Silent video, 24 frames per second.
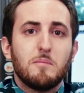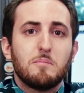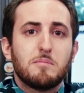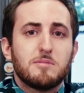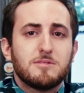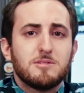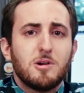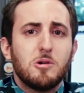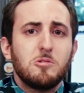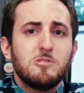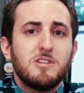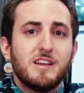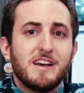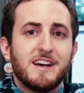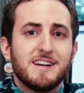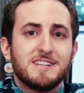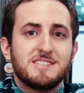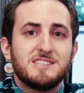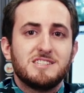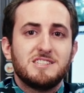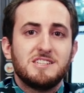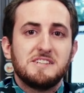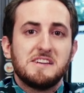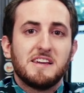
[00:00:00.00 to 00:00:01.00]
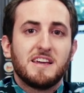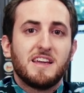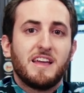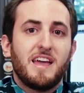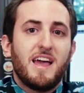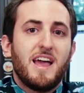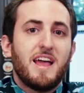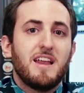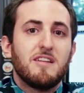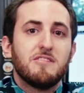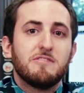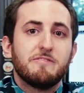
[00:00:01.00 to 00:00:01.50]
protesting
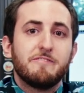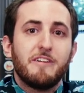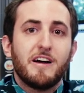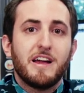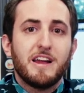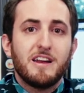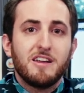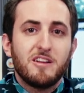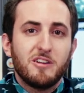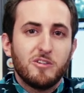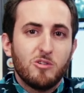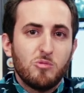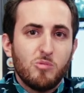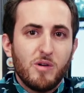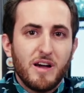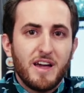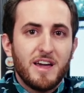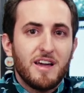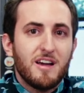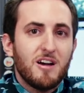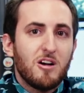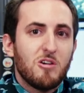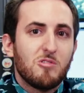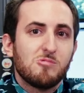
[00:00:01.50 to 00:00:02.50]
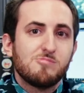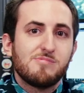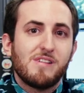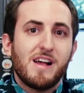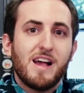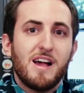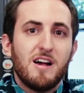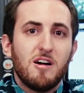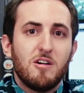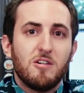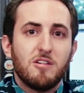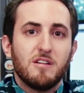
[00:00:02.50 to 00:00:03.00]
and finding a way
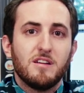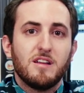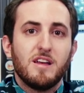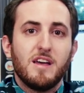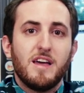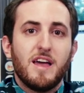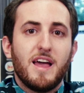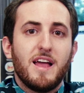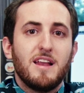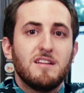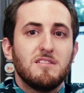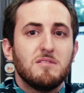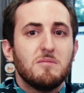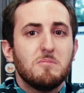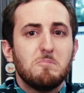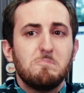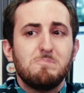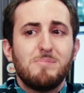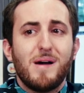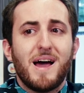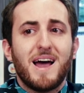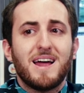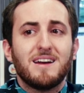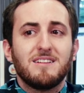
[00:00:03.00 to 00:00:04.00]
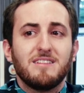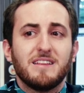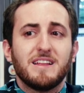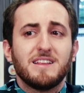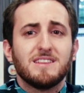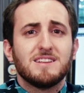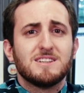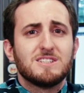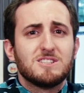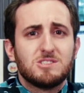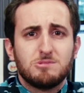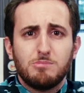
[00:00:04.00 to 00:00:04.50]
around and battling
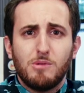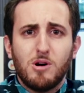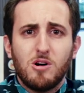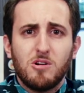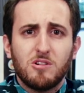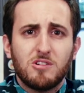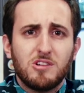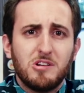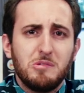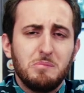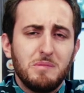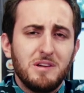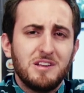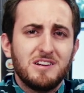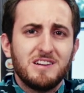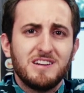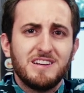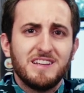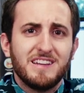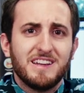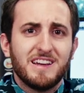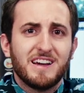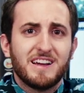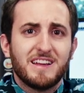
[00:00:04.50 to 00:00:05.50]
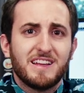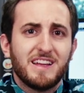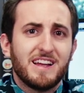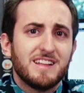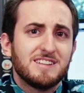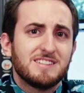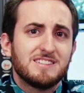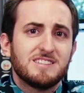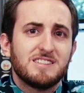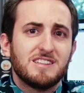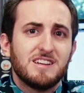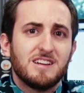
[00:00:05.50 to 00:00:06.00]
the small community
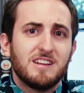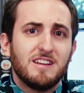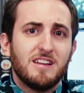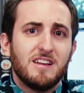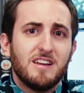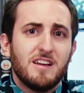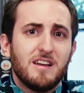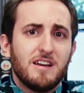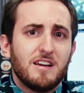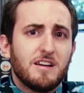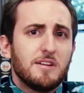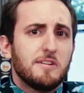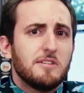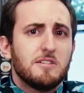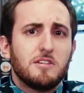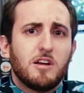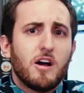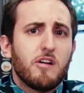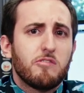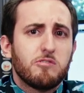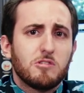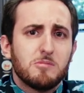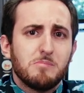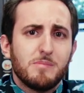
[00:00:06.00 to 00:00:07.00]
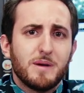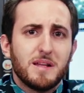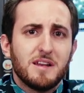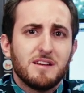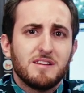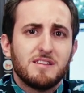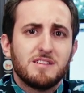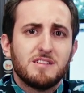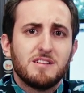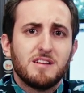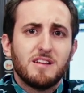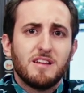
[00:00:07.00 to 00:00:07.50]
against the
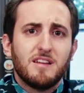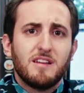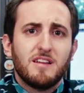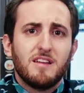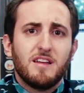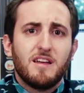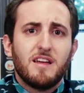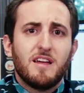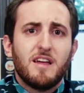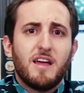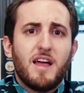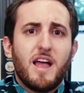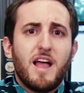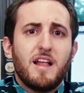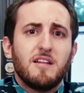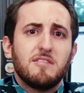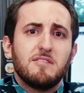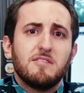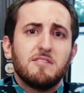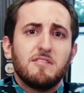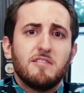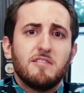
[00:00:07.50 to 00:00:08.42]
government and